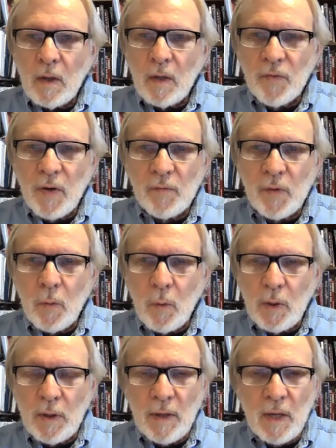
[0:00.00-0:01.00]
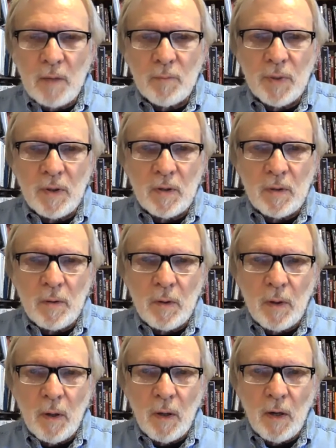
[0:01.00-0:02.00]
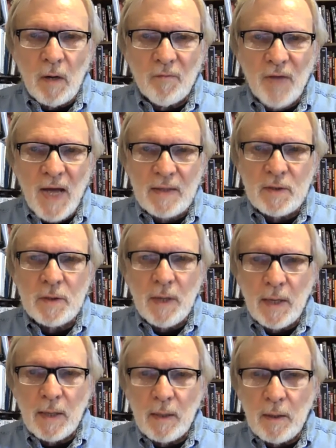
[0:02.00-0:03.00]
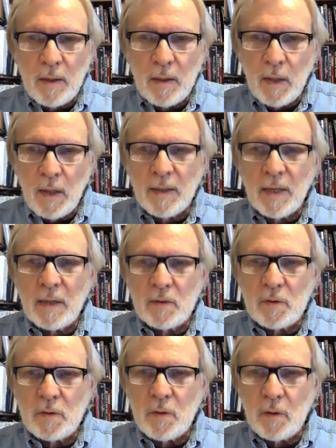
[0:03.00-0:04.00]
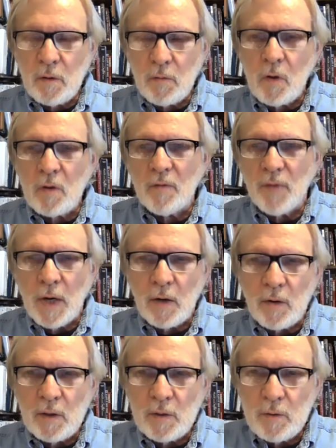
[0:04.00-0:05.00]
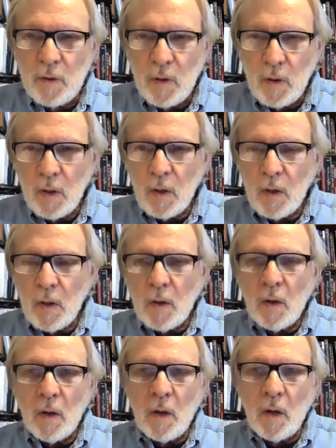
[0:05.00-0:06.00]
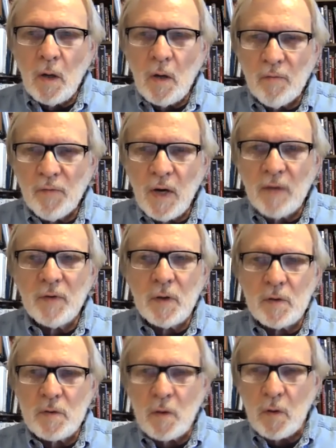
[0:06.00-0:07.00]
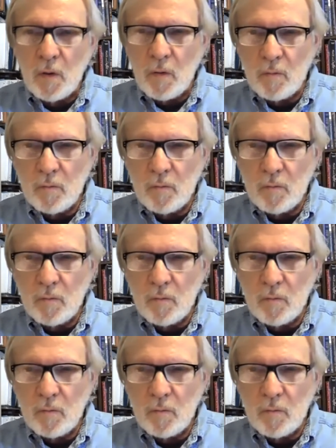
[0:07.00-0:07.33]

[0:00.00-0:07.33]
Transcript: if everyone had been uh, vaccinated against the coronavirus Uh, five years ago.